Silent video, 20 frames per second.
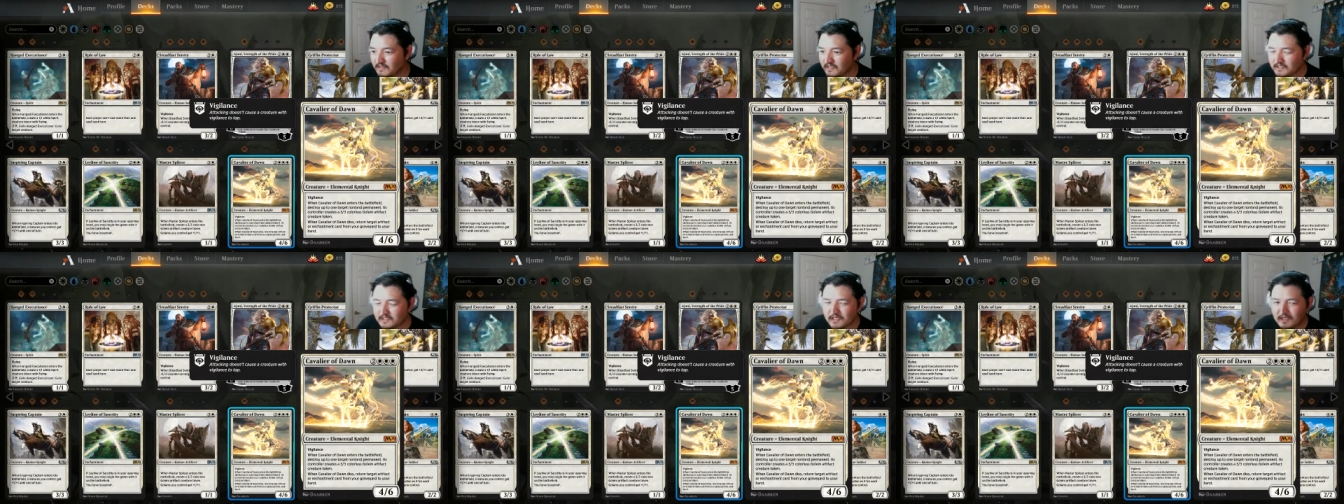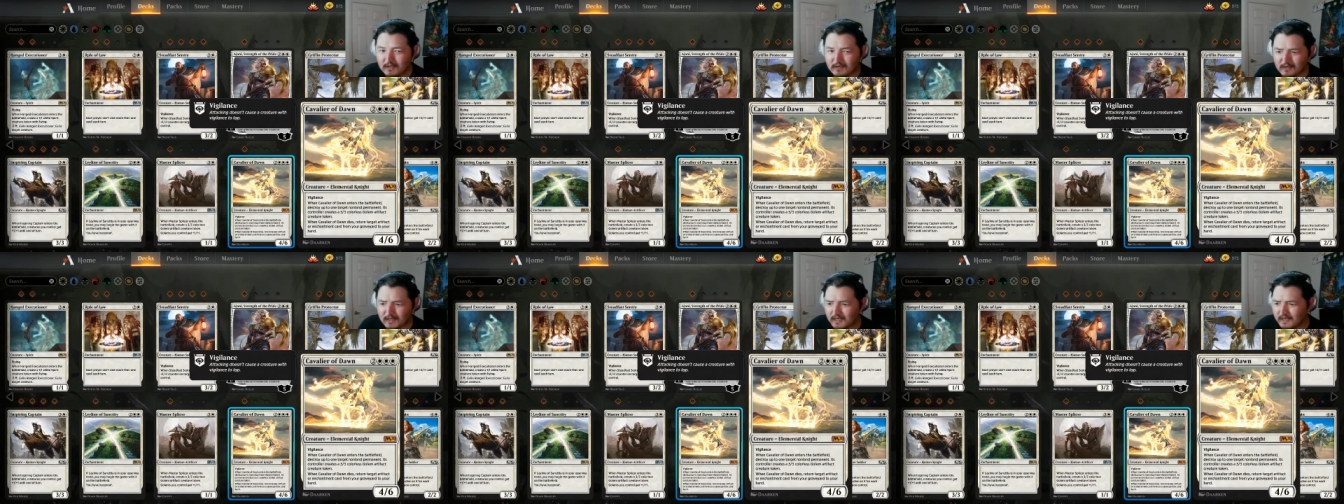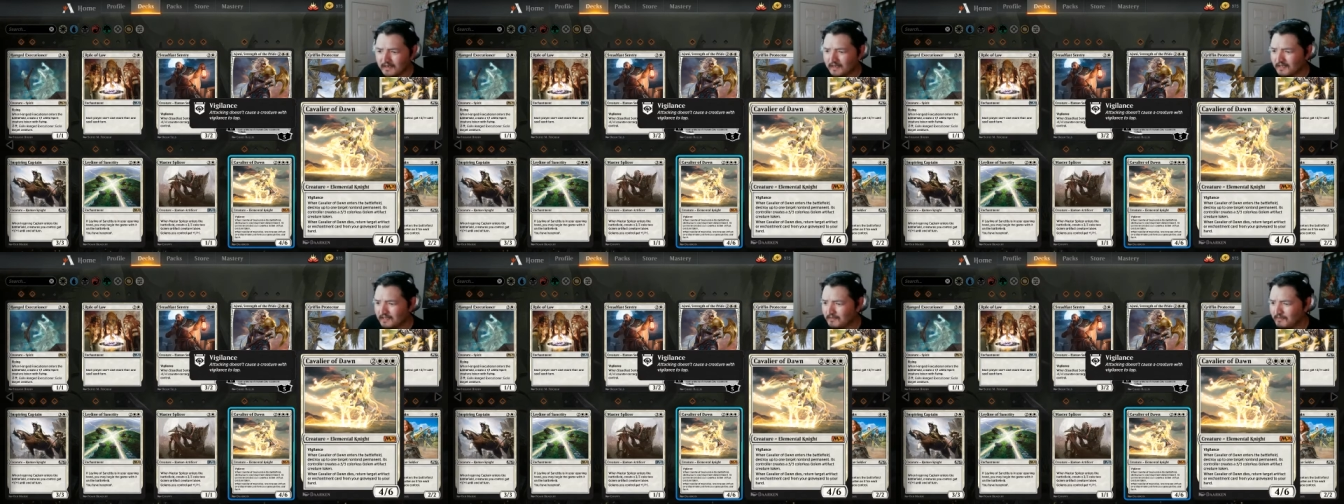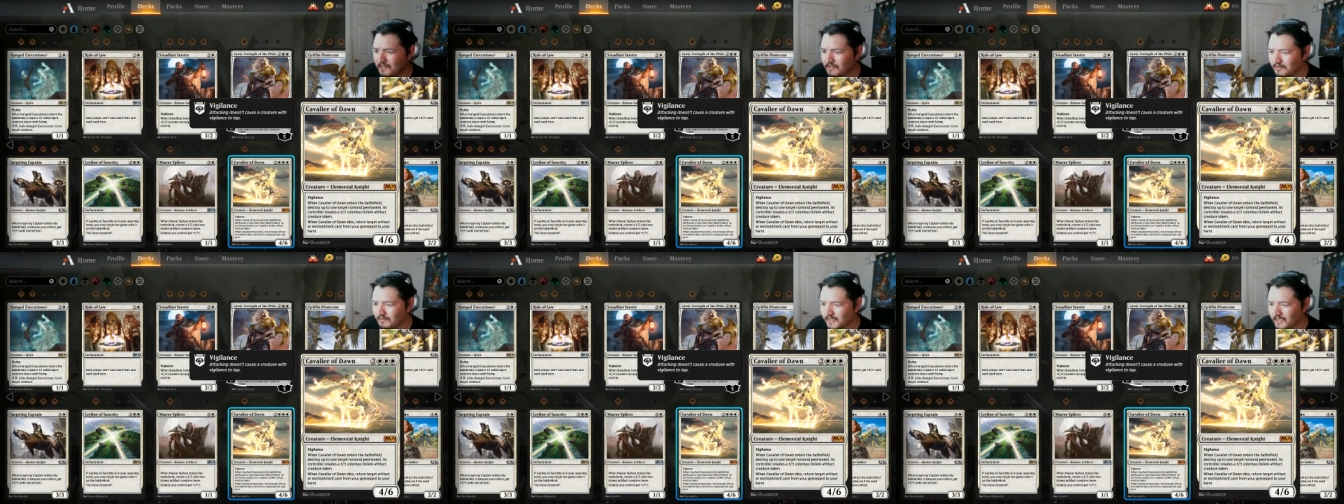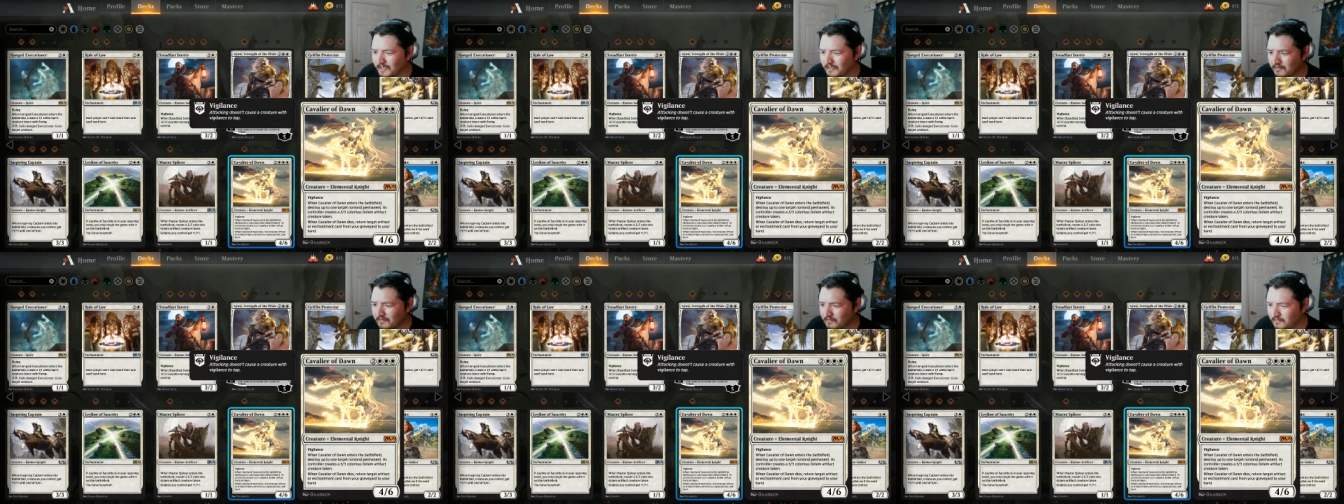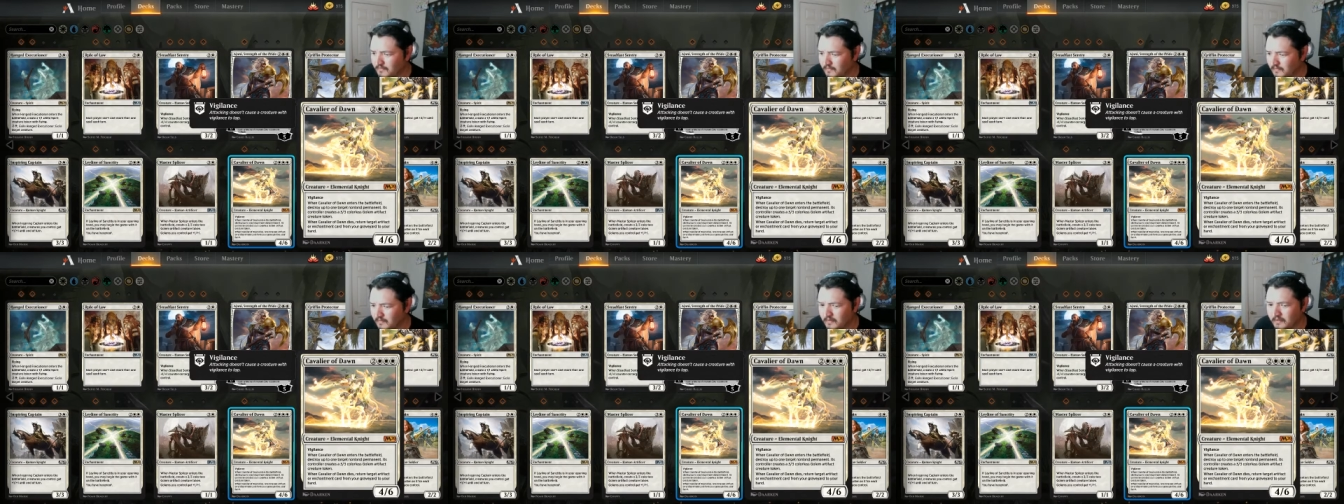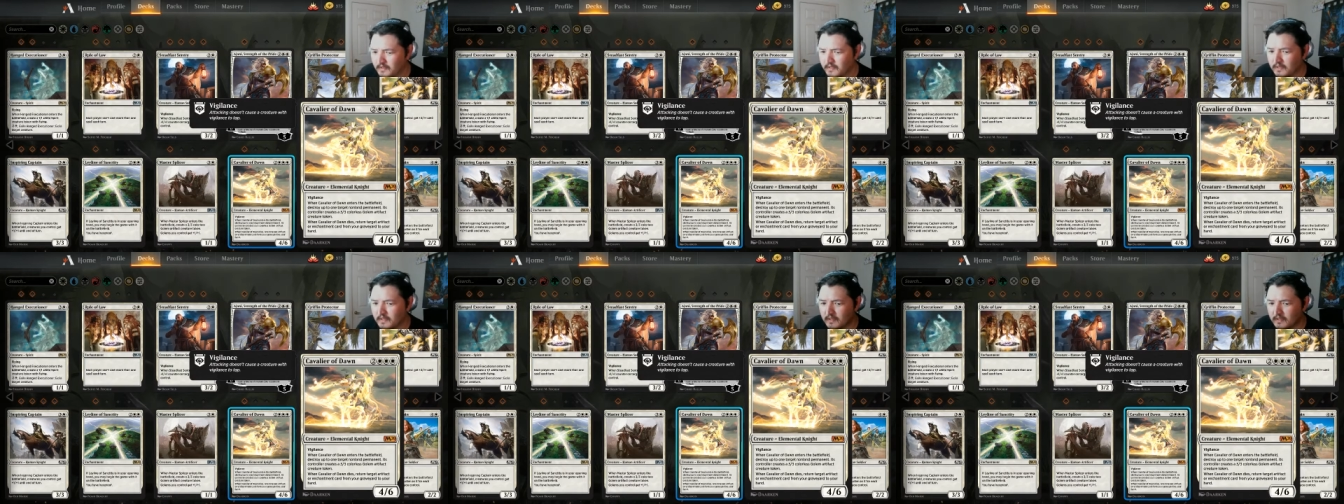Each color got an Elemental Knight,
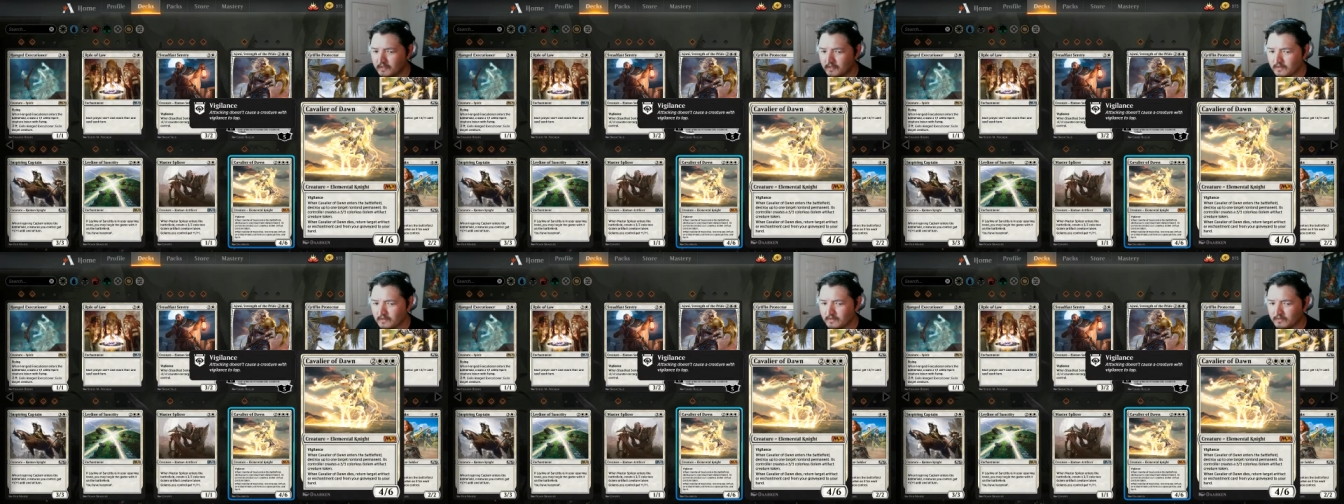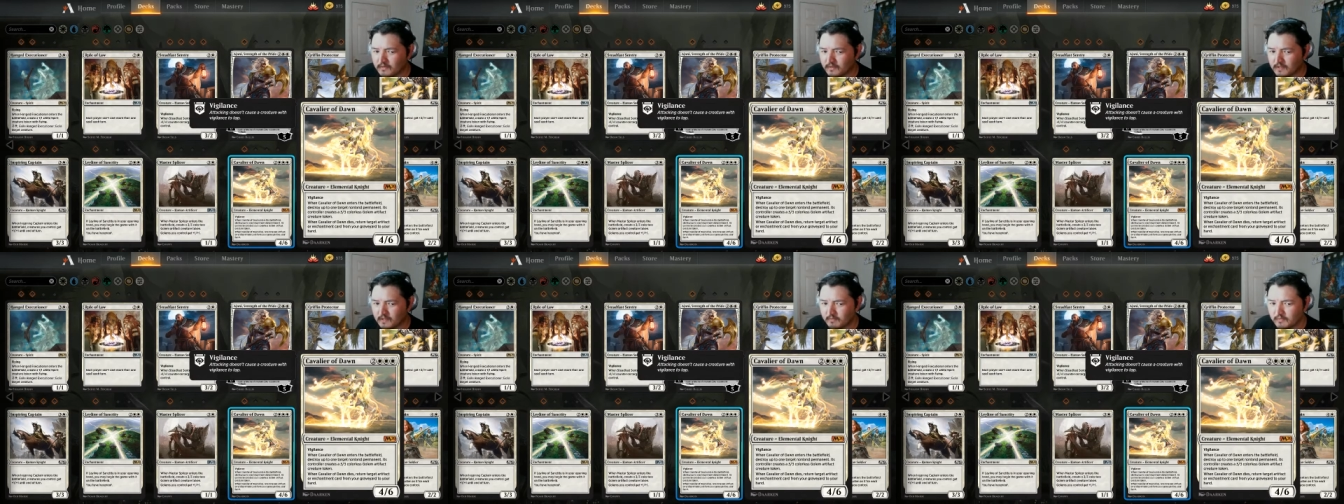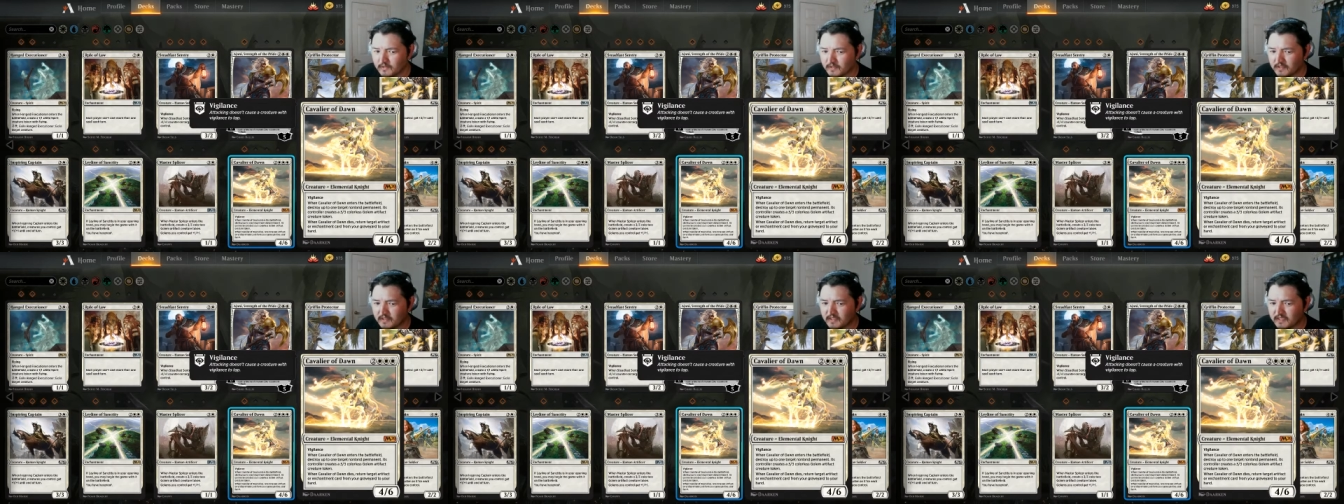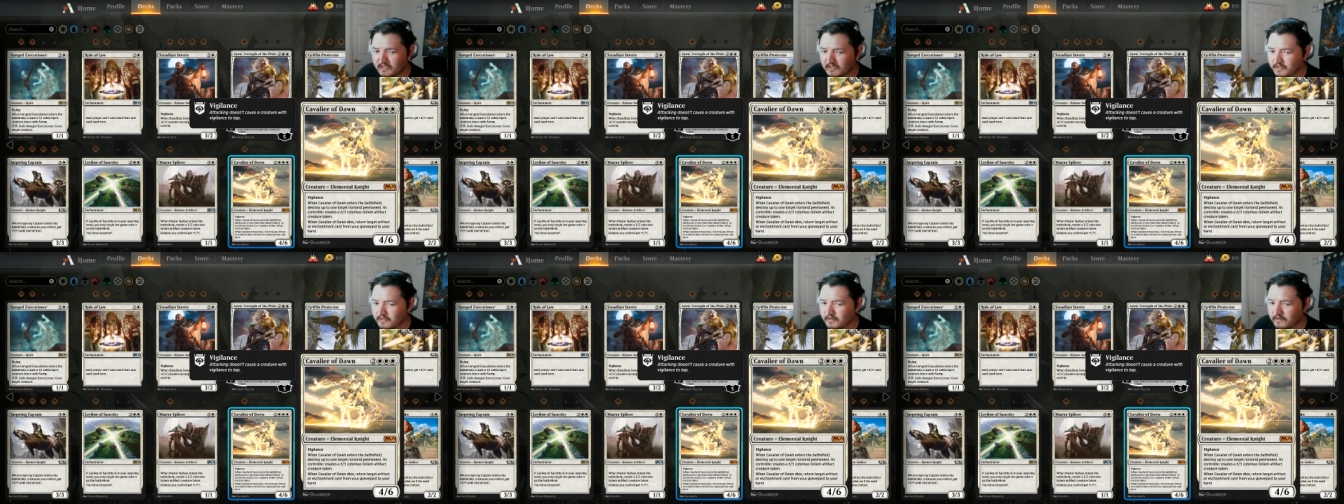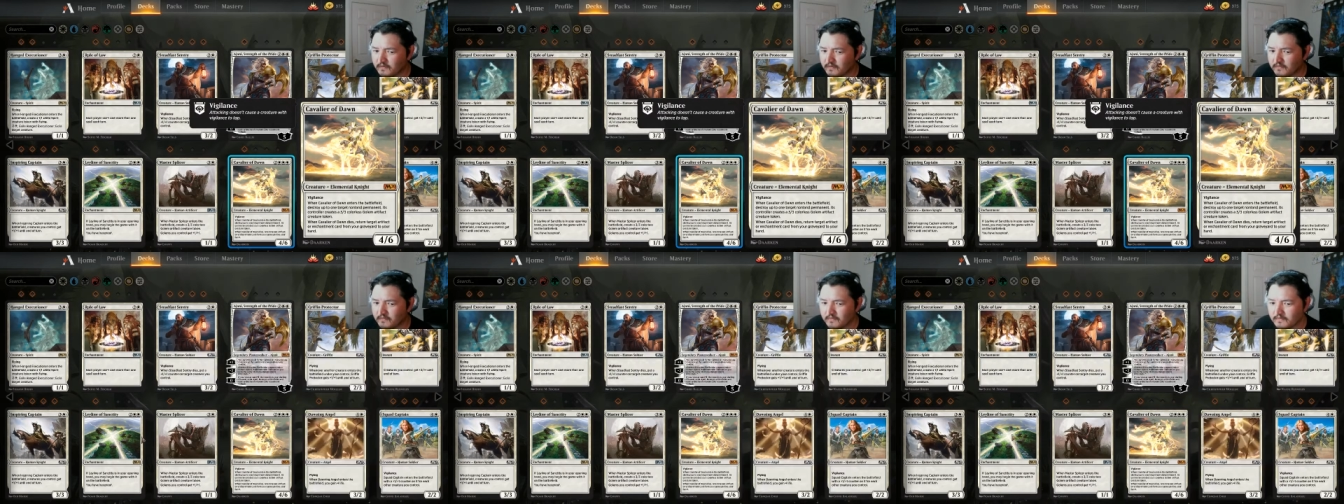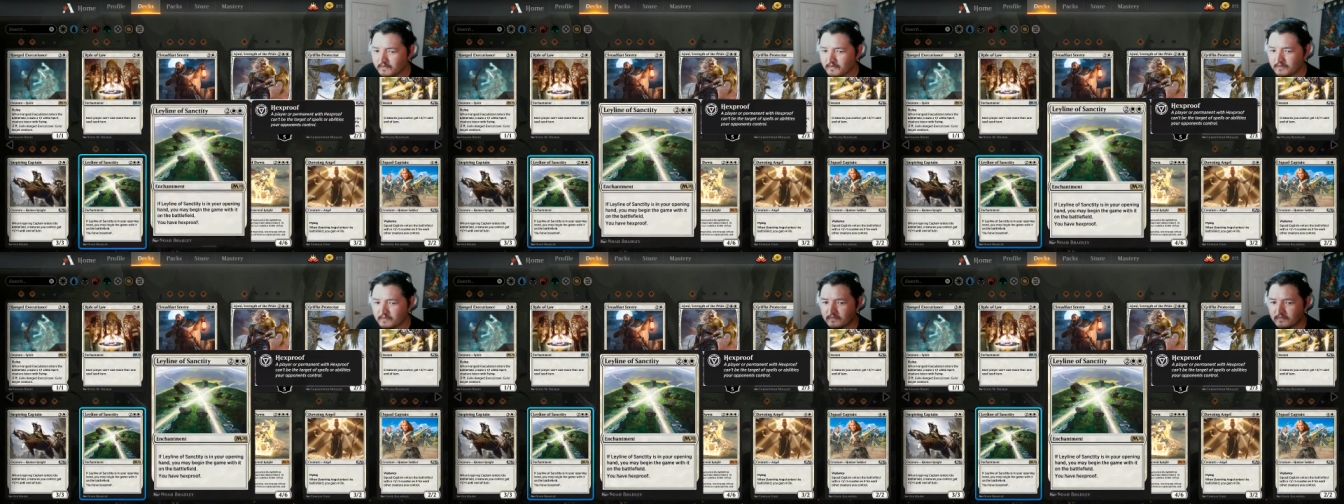which I believe